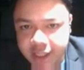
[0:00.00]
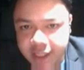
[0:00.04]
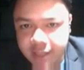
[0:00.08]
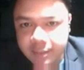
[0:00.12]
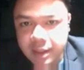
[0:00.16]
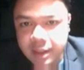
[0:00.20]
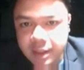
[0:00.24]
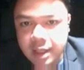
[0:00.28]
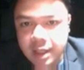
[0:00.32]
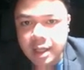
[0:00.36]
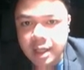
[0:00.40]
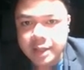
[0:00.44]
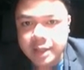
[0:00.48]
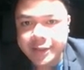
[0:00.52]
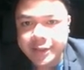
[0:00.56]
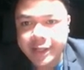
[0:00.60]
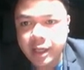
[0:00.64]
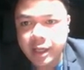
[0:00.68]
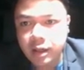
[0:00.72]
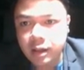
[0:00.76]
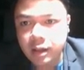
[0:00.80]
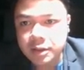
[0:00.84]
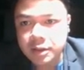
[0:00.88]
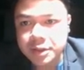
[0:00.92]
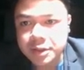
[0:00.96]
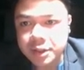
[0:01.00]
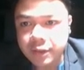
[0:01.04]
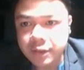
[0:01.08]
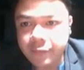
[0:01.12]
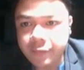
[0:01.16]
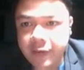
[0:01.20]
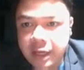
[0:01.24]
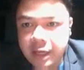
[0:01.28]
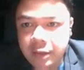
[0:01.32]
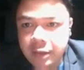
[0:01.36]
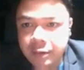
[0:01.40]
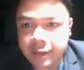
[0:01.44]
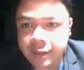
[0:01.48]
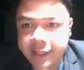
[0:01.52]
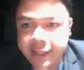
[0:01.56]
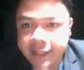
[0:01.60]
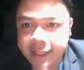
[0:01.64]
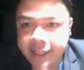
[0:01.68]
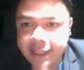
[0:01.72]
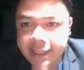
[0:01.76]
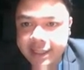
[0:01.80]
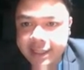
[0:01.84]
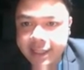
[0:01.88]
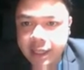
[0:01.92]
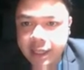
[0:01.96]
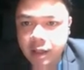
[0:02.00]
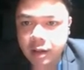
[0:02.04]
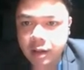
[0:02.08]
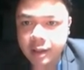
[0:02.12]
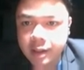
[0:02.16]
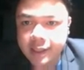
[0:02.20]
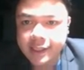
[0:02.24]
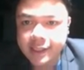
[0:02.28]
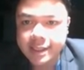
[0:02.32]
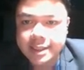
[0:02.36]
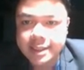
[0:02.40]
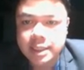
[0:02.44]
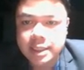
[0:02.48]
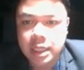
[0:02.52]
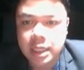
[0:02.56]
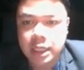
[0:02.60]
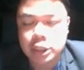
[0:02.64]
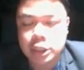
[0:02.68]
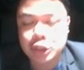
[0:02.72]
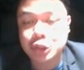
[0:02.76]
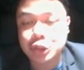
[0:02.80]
Okay, they also value learning that occurs